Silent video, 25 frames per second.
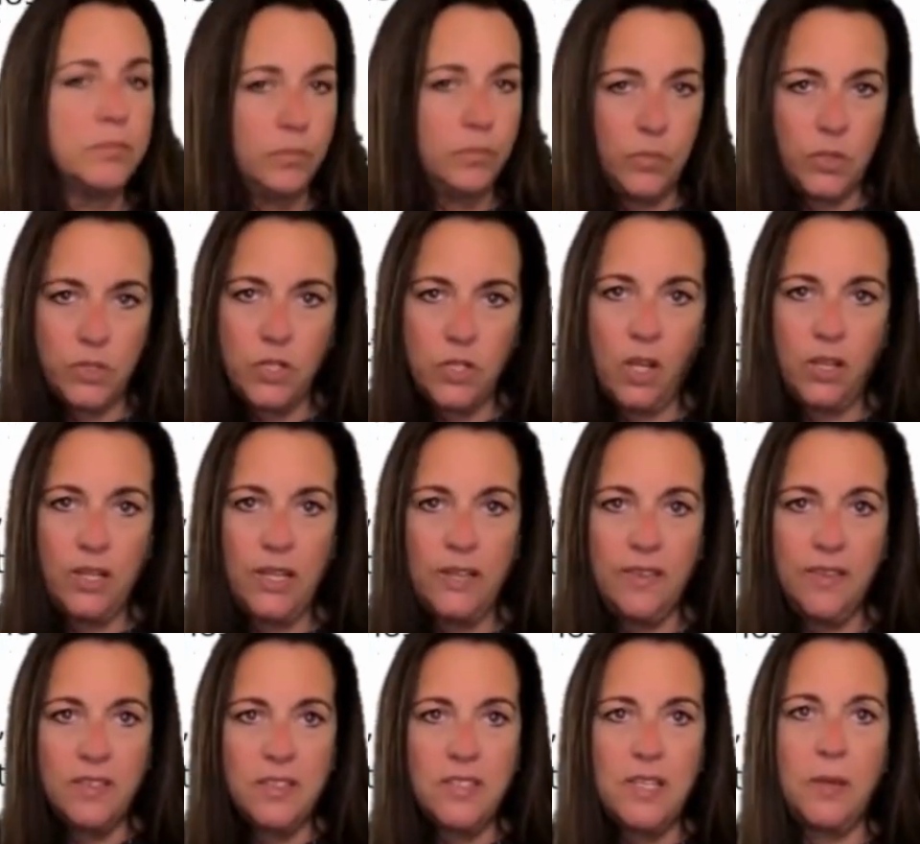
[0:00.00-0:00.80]
We're
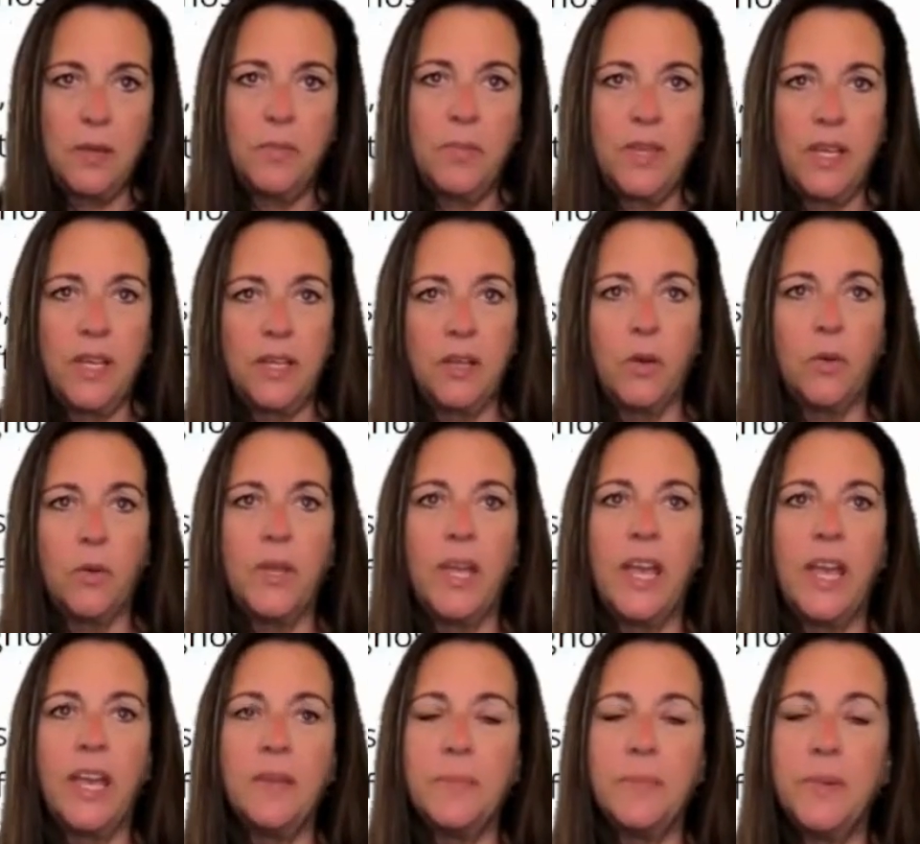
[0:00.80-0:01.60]
talking the same thing,
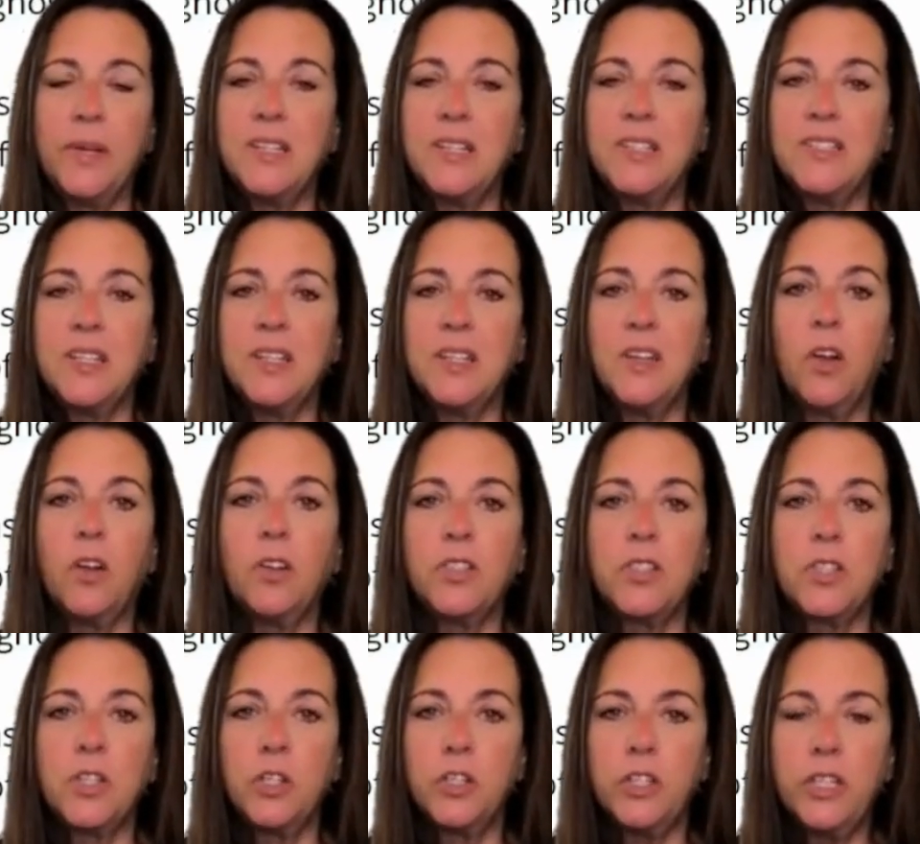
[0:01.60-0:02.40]
okay? But it's an
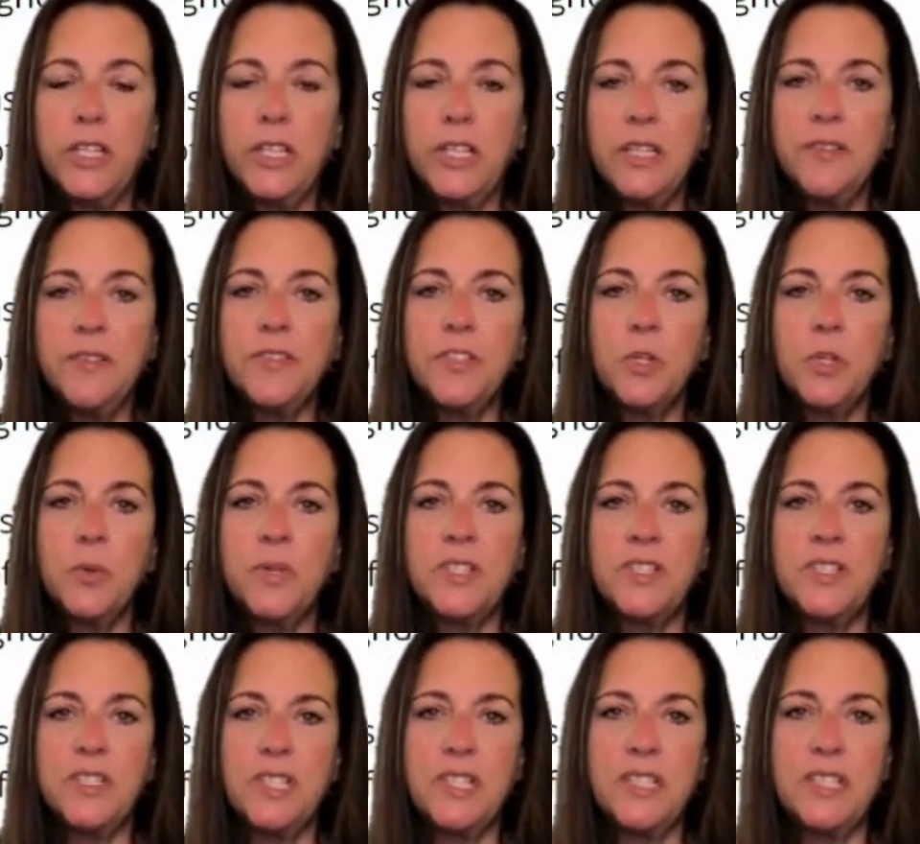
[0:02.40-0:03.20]
alternative
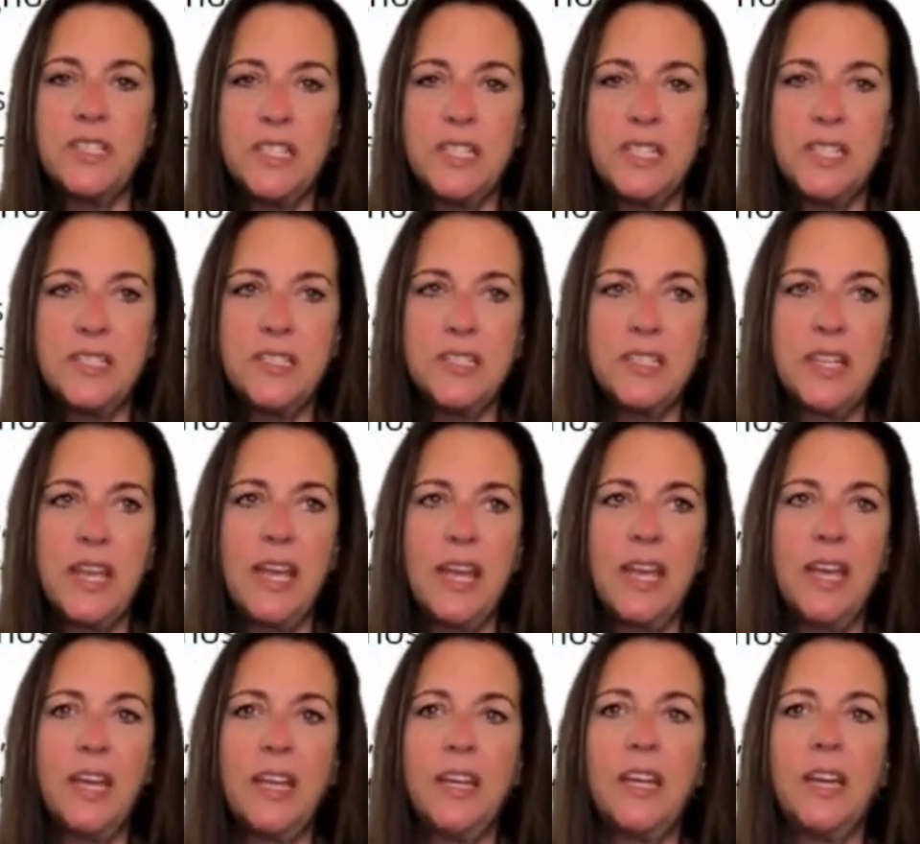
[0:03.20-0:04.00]
to a CT
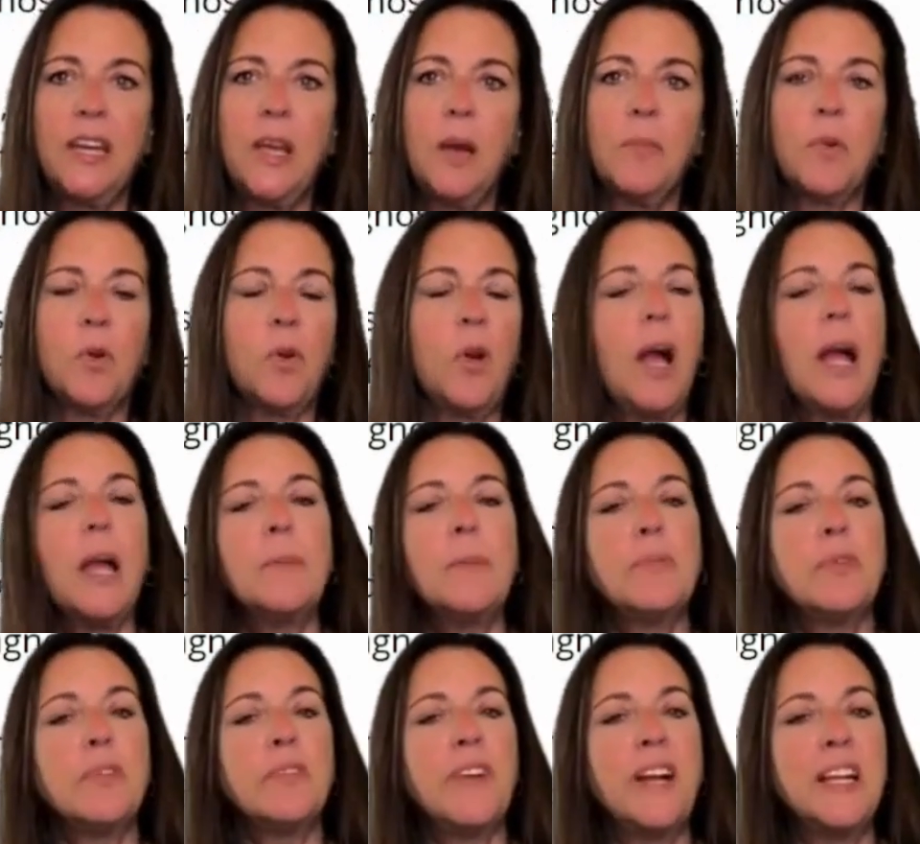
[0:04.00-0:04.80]
scan, and
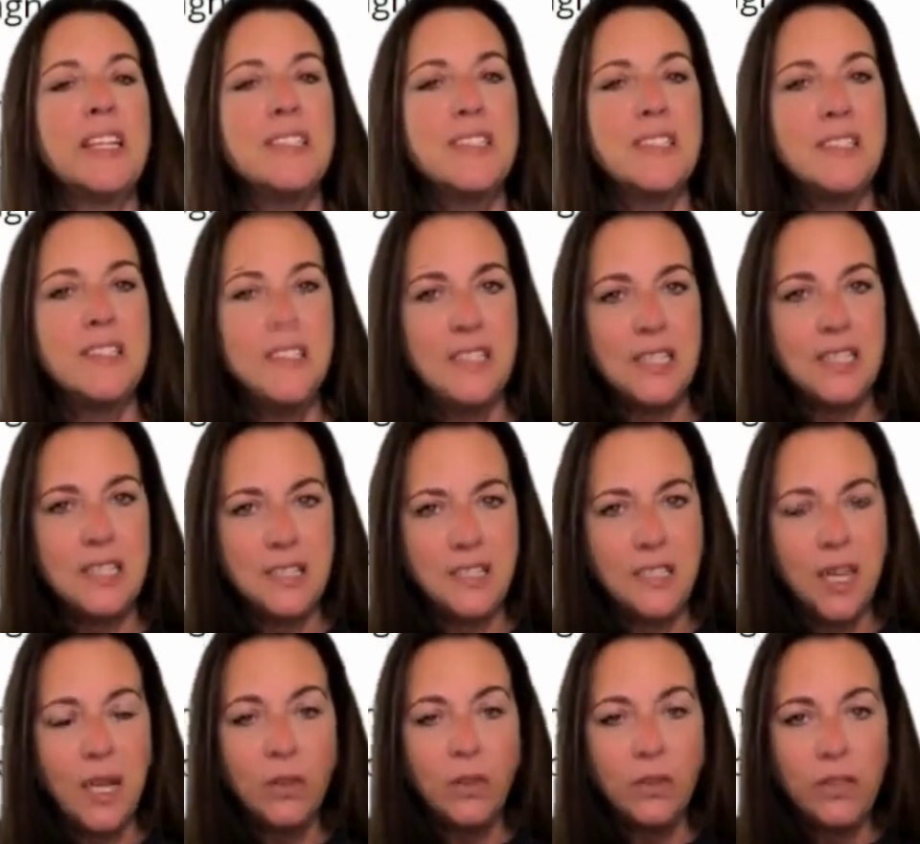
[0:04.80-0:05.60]
MRI provides
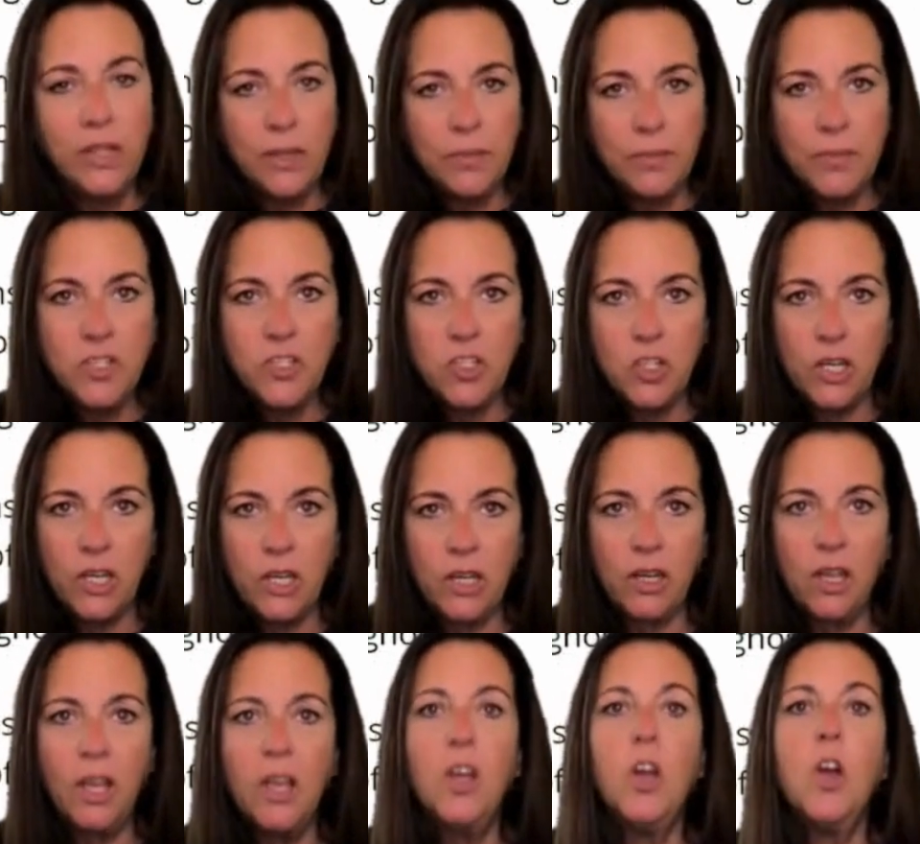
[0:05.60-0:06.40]
detailed
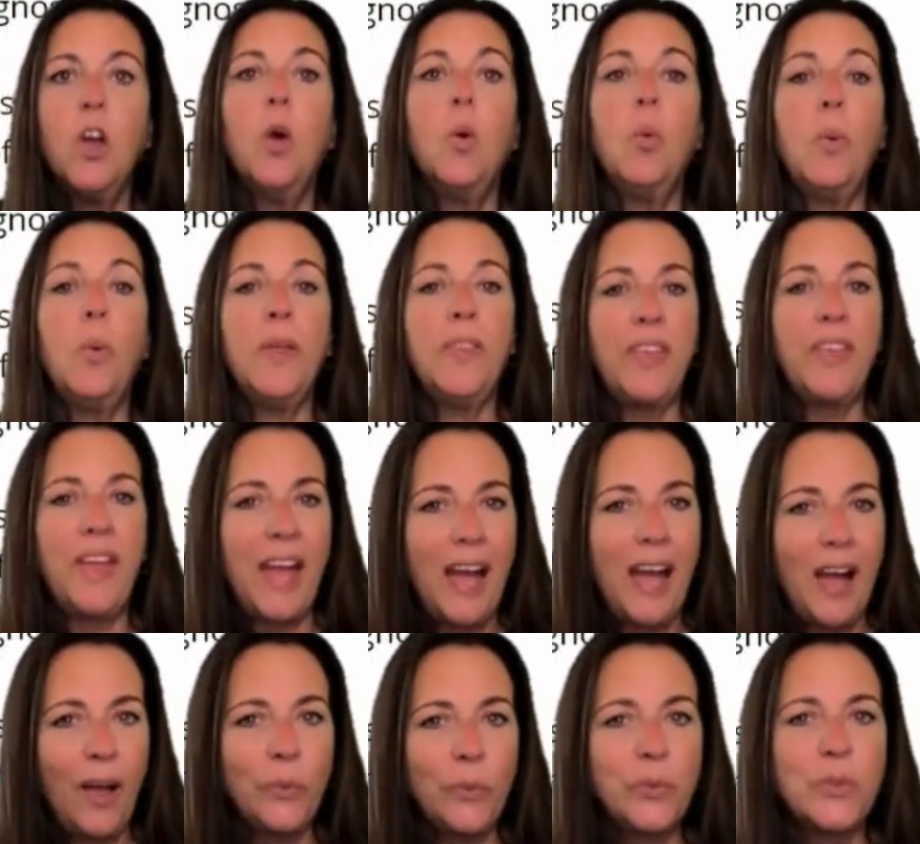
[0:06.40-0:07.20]
imaging
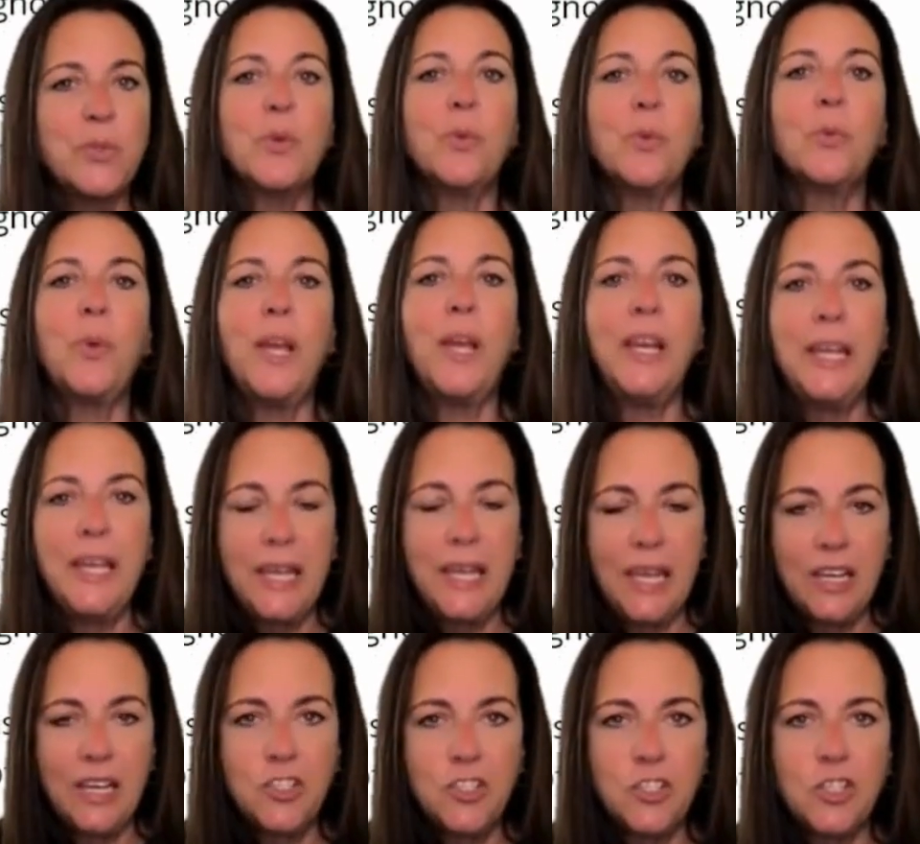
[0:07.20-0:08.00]
without
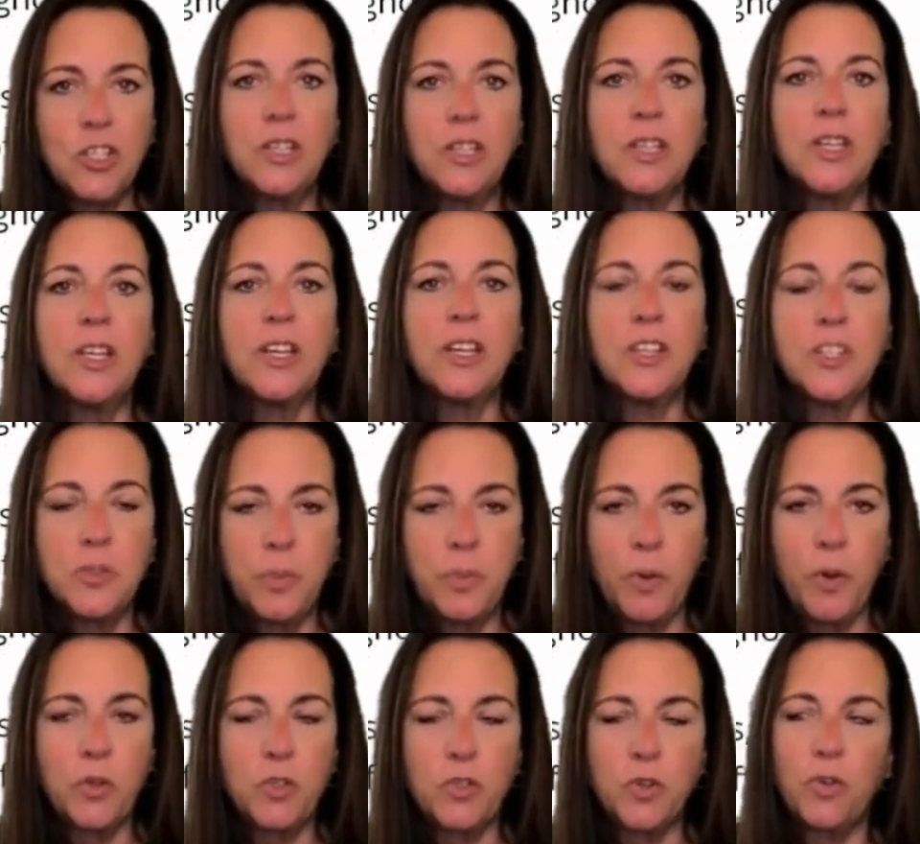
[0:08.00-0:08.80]
radiation
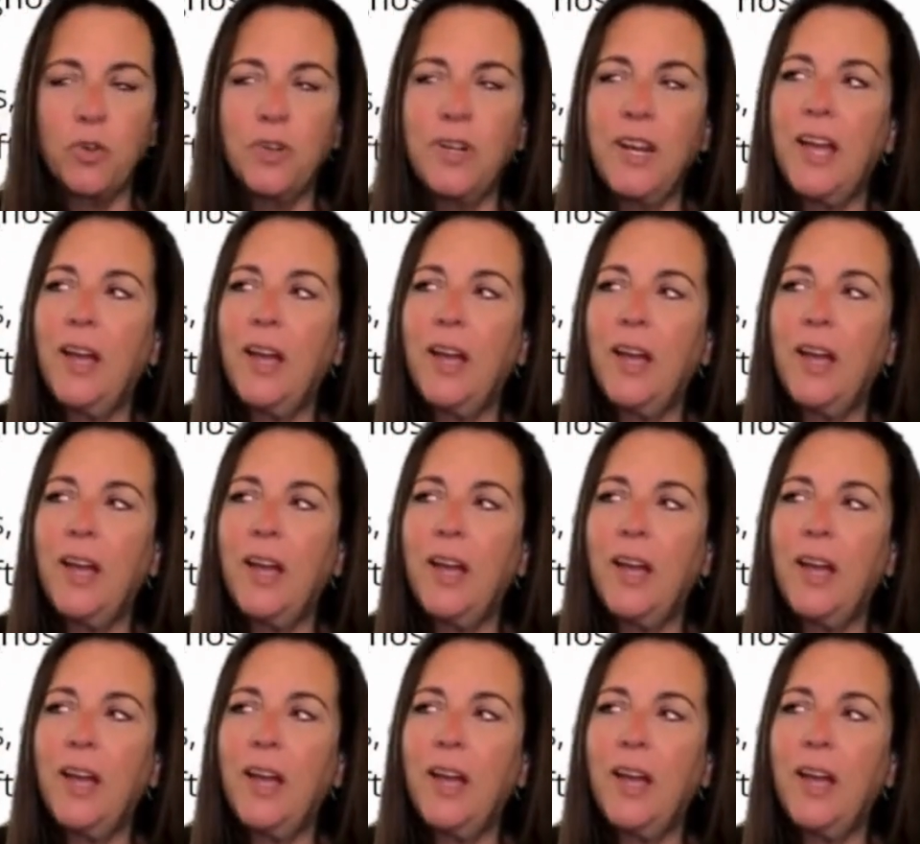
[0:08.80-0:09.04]
exposure.